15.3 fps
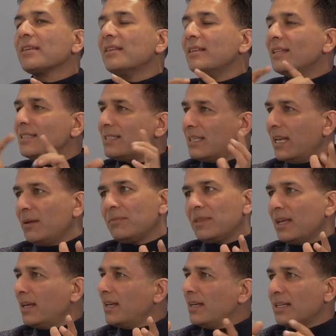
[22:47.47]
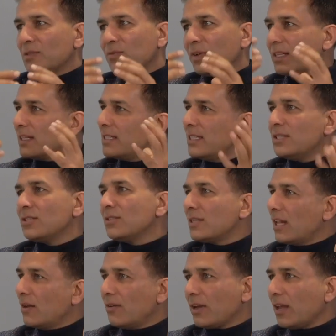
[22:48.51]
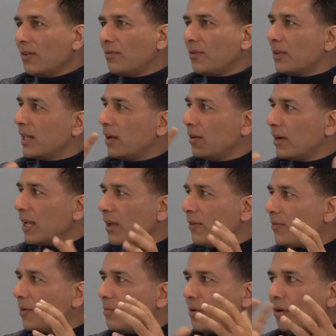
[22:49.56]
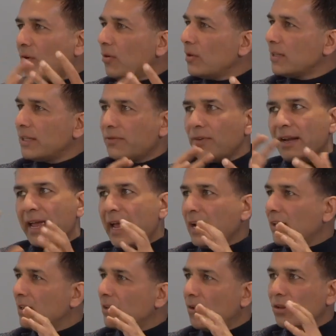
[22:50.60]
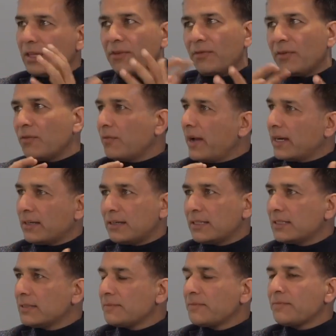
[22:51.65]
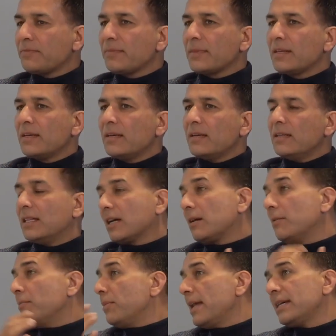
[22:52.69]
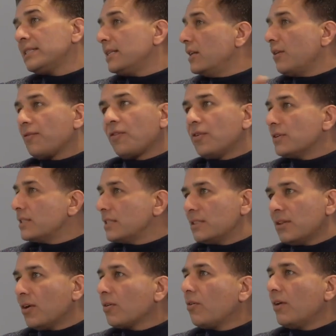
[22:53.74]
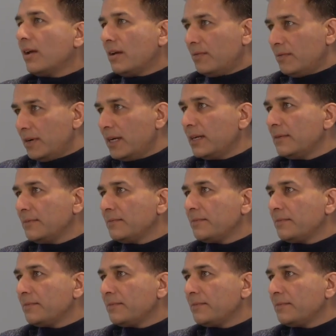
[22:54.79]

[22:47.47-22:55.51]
The same thing is what the CISOs are looking for. They're looking from all different angles, all different vectors. The complexity, of course, is not going away.